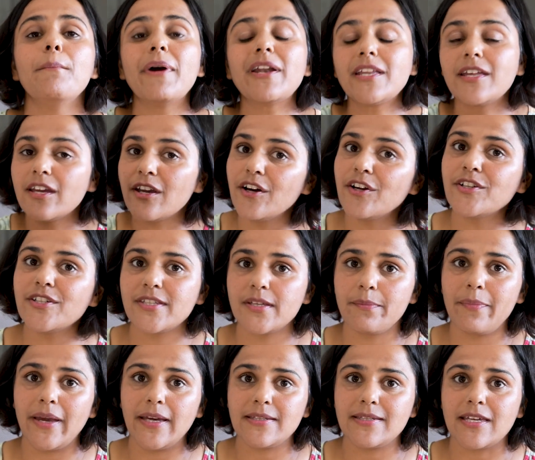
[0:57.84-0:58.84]
but here's the
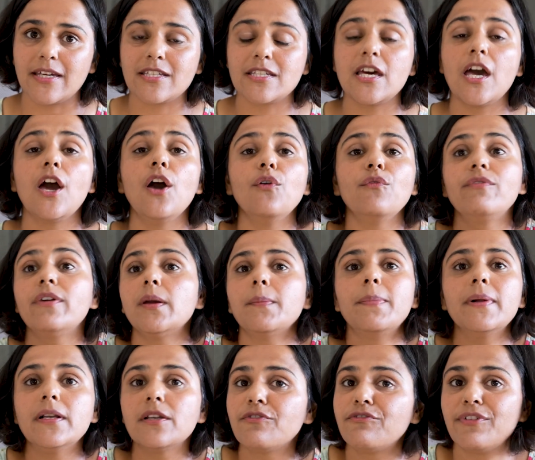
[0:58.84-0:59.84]
basics. We
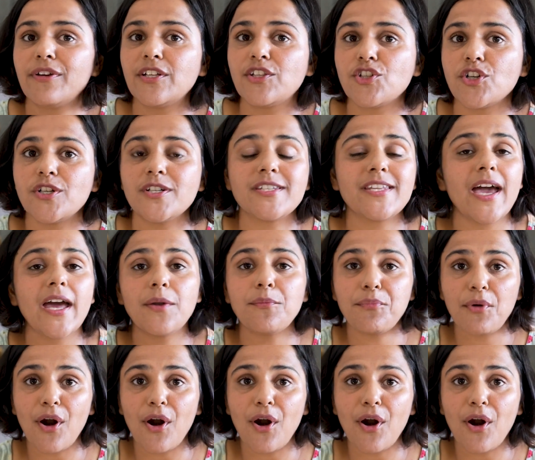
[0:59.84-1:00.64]
build features and